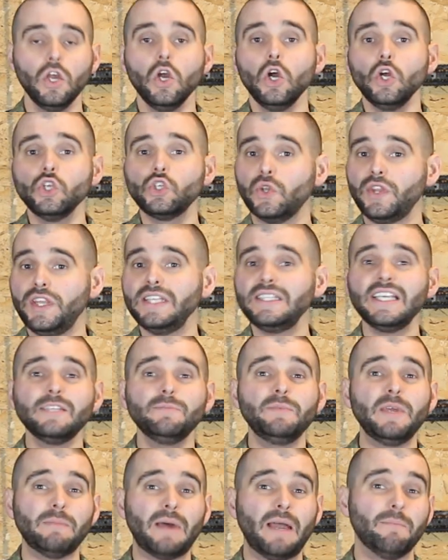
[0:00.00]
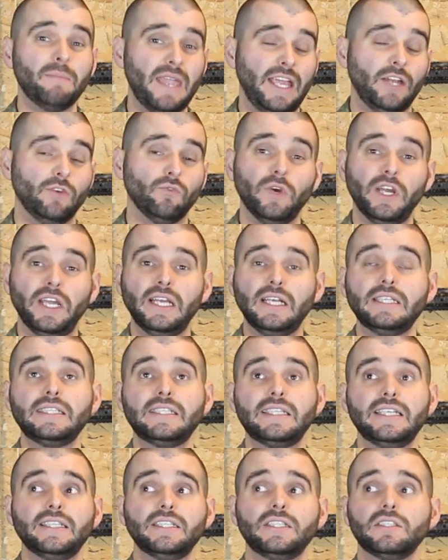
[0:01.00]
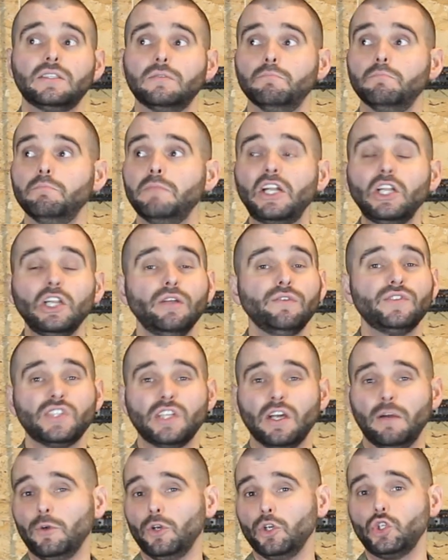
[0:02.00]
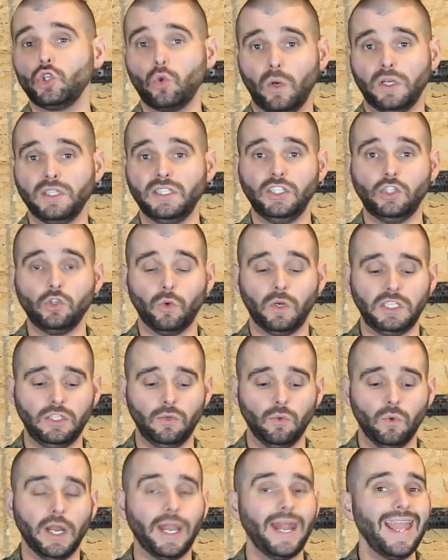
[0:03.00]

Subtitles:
So this has been my main rig since middle of summer 2021,